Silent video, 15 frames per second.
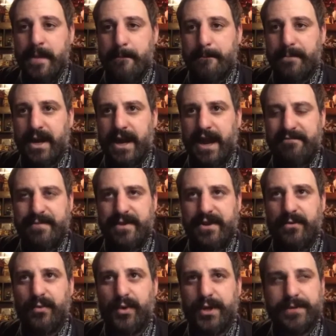But I've been in
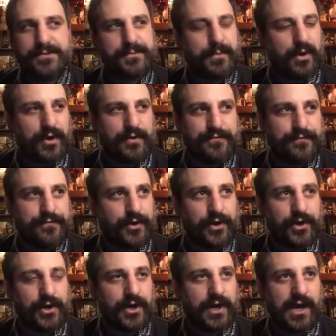Williamsburg
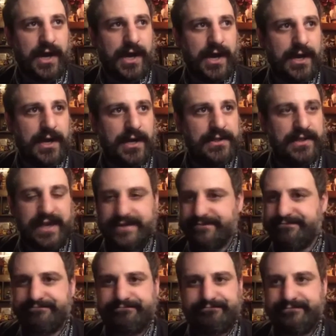for like
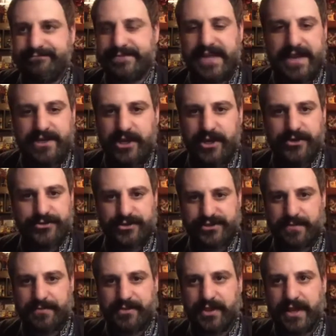10 years or
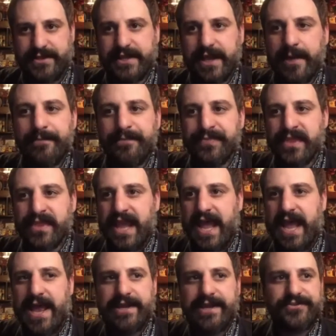something like that.
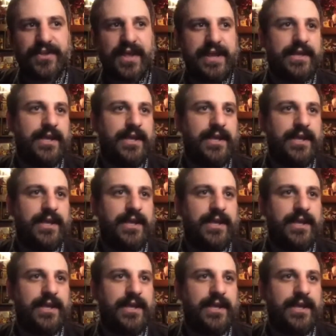And it's like